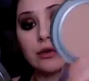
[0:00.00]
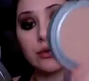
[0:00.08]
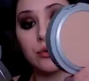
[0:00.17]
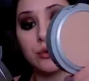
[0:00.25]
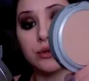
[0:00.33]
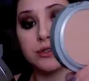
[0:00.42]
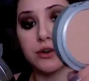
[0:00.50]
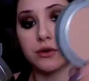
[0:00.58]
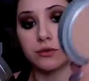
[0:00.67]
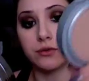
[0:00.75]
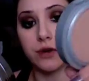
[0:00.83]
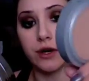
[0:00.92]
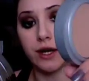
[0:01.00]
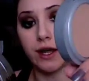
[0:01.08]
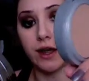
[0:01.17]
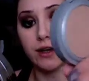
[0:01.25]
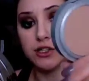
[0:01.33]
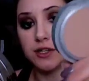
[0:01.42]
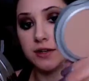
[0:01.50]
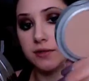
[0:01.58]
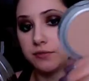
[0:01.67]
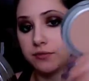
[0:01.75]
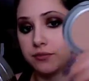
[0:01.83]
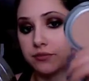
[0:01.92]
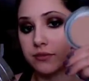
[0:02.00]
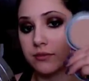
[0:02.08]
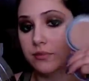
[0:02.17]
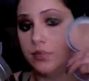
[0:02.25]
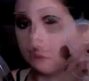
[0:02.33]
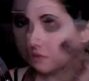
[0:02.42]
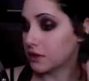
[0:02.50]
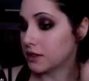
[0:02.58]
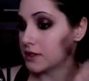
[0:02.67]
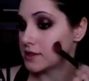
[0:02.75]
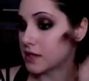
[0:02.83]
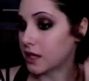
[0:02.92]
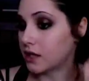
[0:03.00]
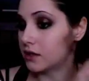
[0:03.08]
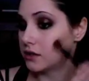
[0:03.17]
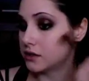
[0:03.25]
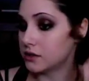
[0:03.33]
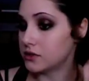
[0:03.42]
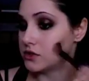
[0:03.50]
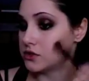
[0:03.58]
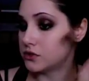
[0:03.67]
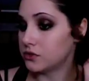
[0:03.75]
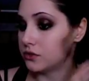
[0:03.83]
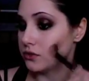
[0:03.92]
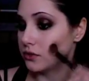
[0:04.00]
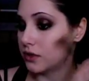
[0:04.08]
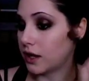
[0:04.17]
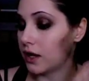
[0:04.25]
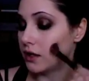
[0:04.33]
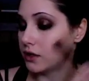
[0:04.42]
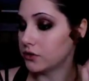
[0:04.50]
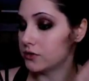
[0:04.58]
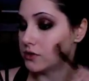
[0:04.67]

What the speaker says: cool tone, very ashy. Place that into the hollow of